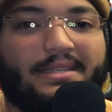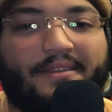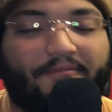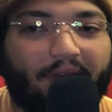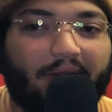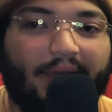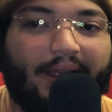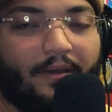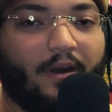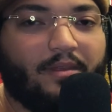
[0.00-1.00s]
I feel
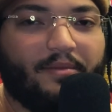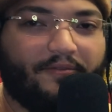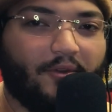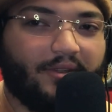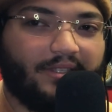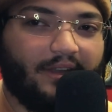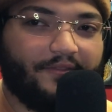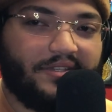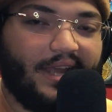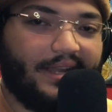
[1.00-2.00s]
like all the before stuff
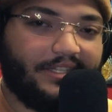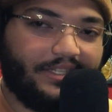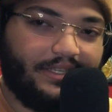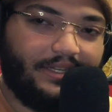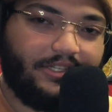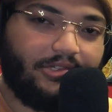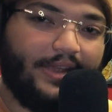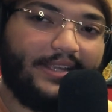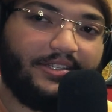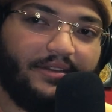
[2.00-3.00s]
is kind of just a
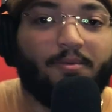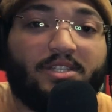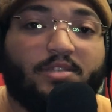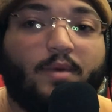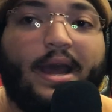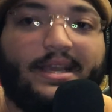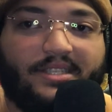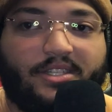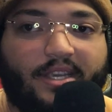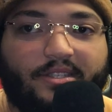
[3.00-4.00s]
distraction, which is why I
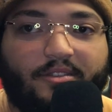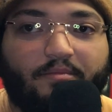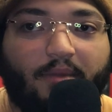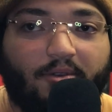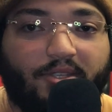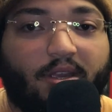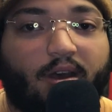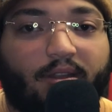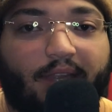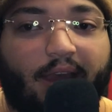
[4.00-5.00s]
suggest you mosey
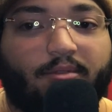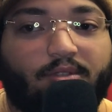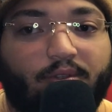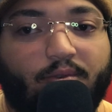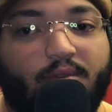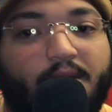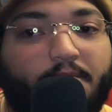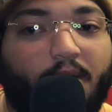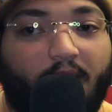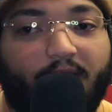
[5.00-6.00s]
on down to the
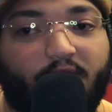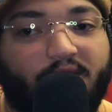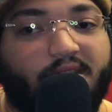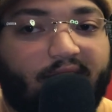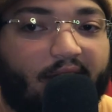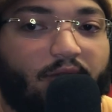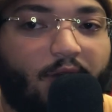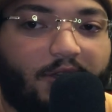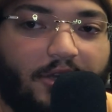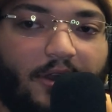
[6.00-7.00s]
Maul versus Death
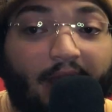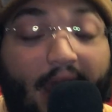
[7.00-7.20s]
Watch arc,